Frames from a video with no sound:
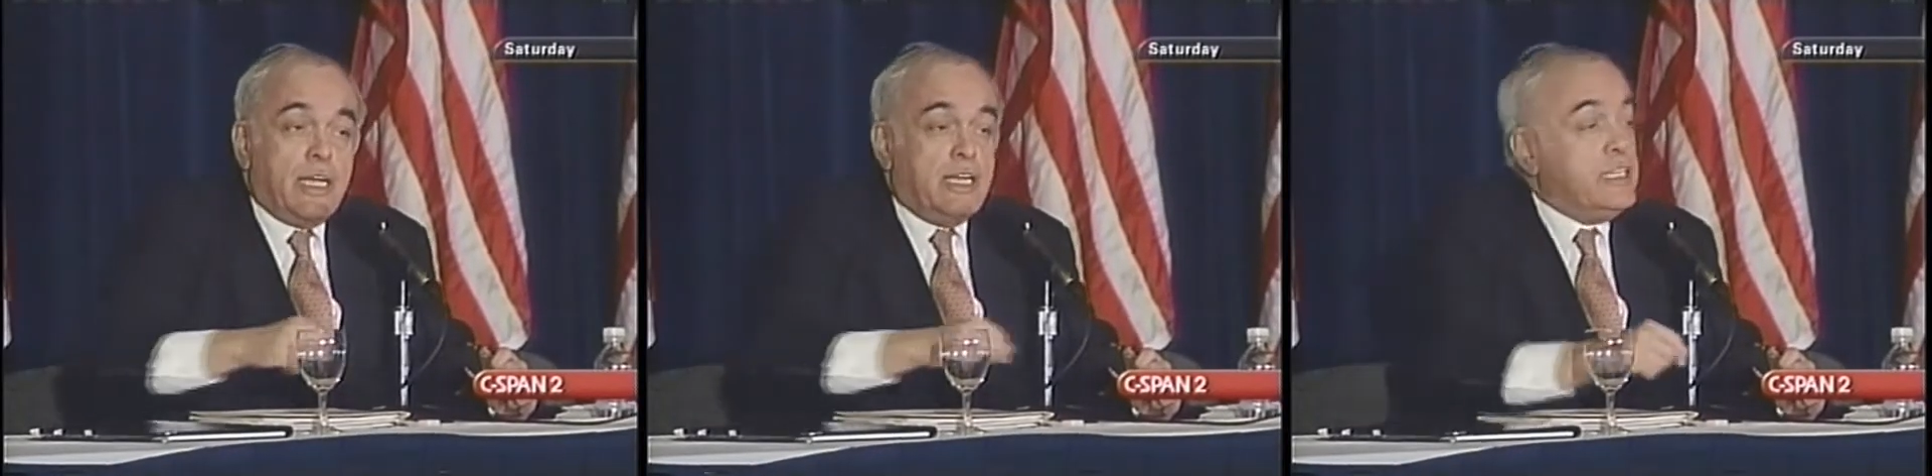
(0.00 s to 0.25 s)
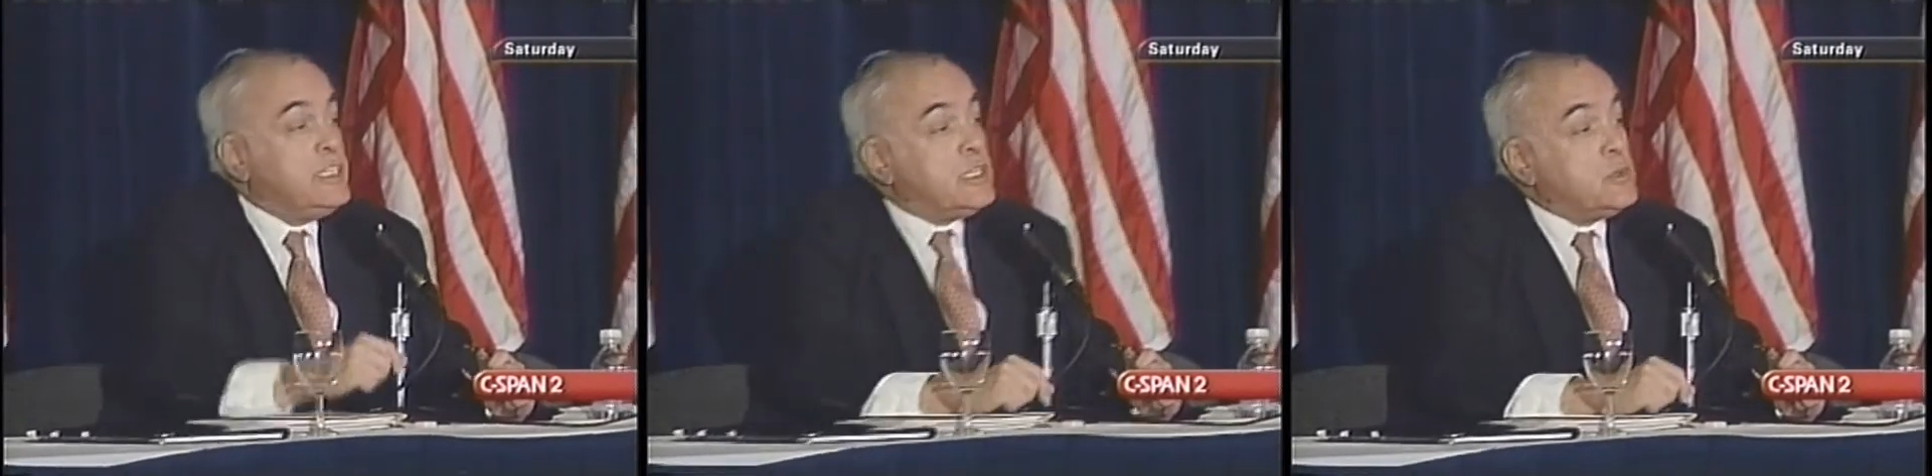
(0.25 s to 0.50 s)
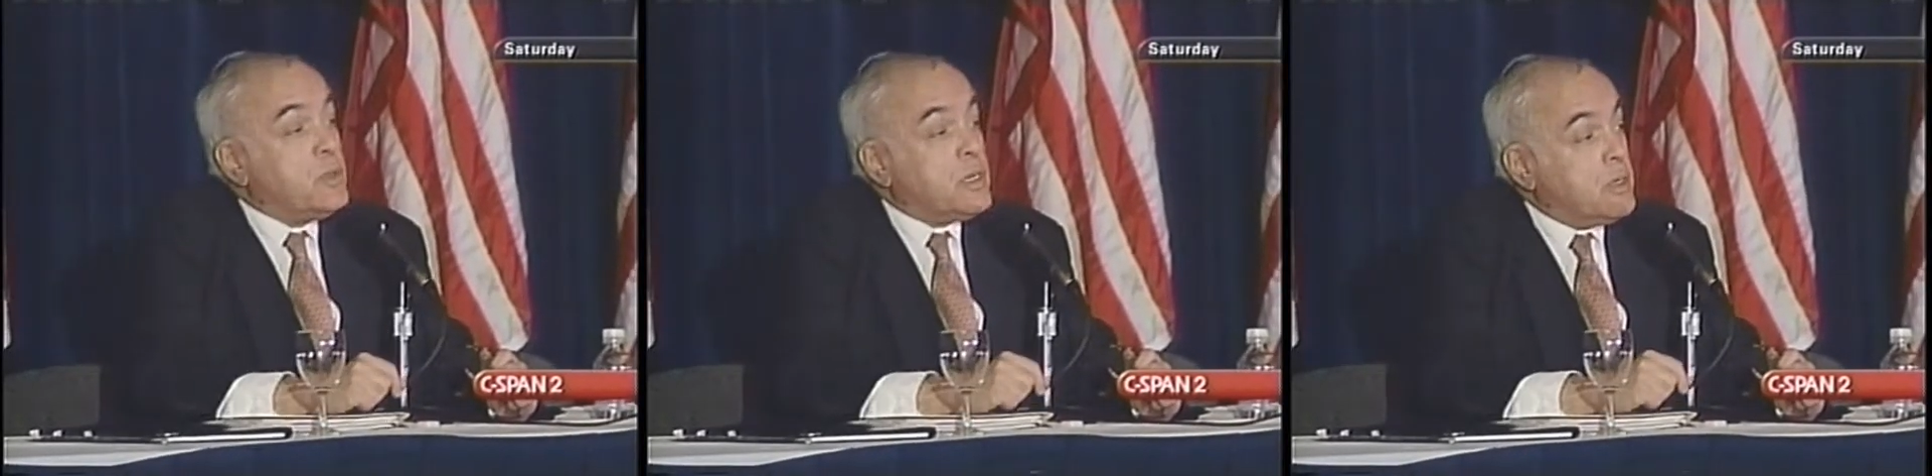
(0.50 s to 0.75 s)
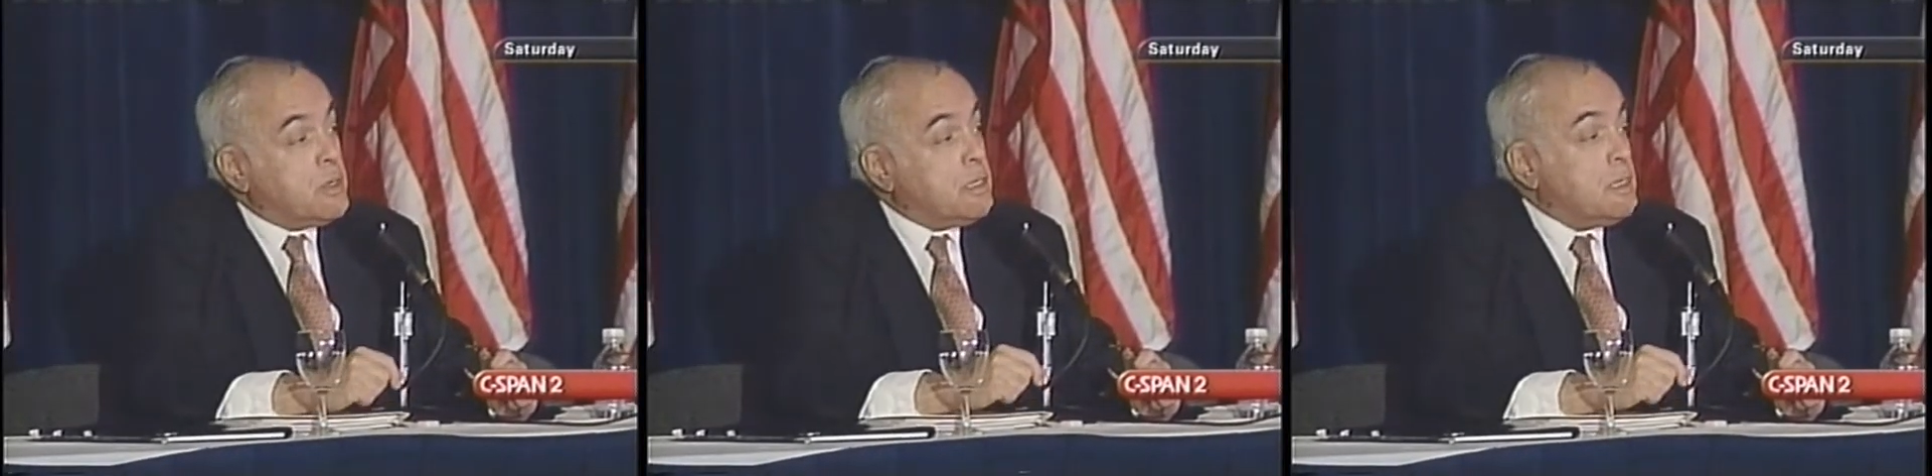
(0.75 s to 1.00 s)
And he said, we're
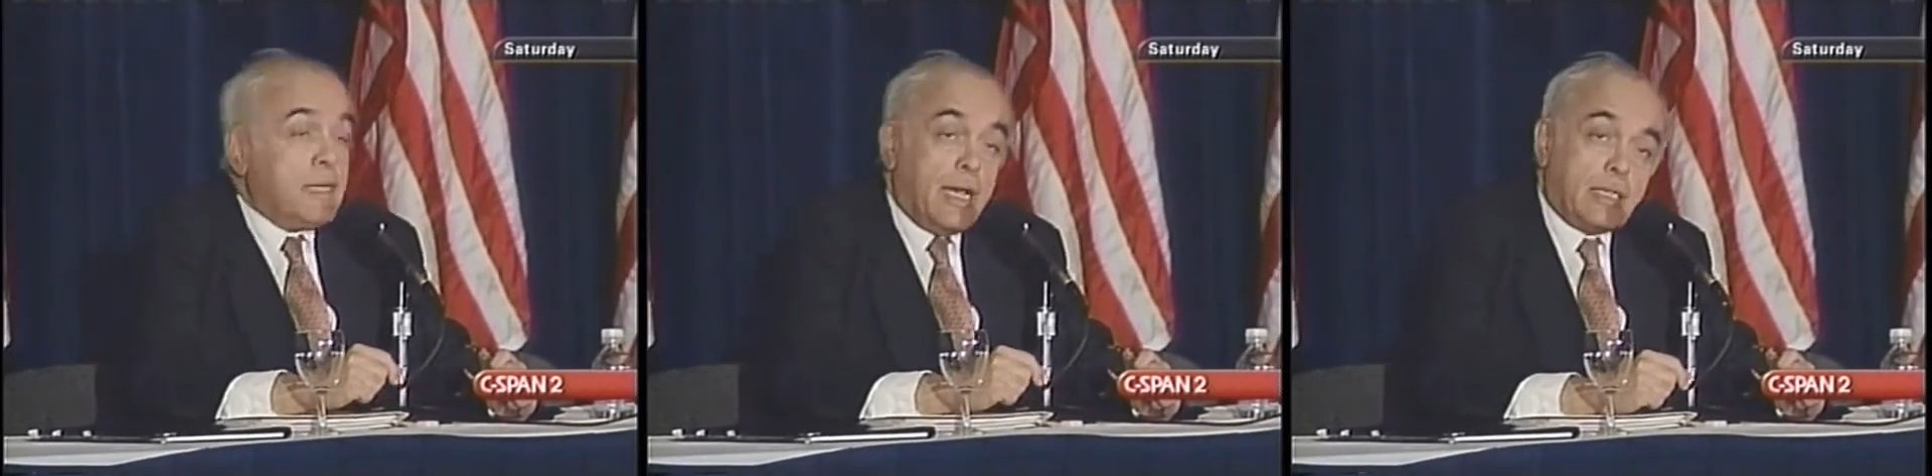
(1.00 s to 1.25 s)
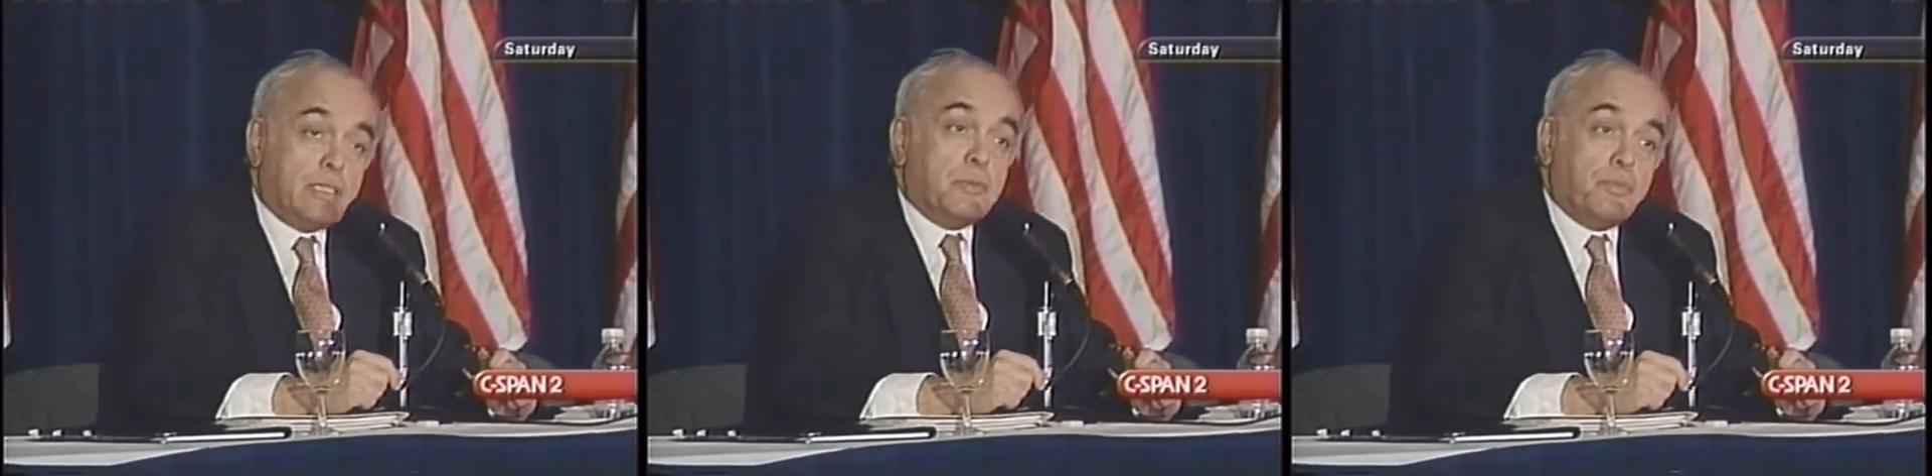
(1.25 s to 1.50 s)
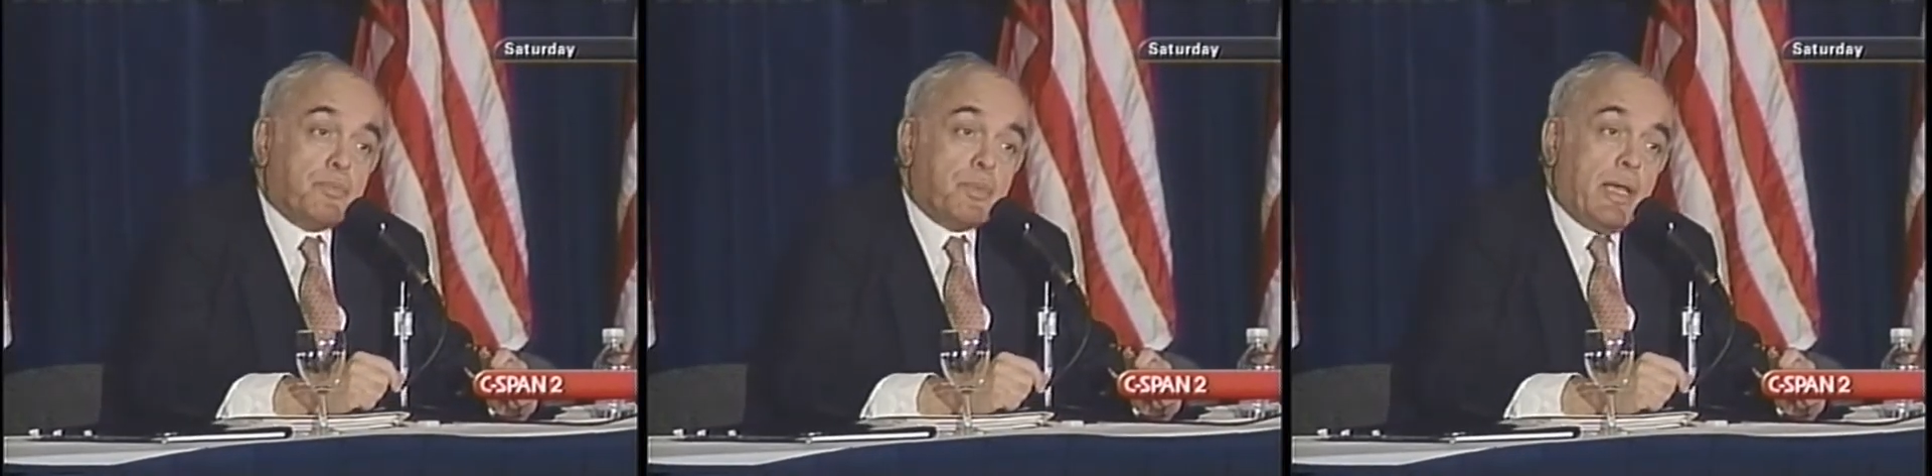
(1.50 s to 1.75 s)
going to elect him.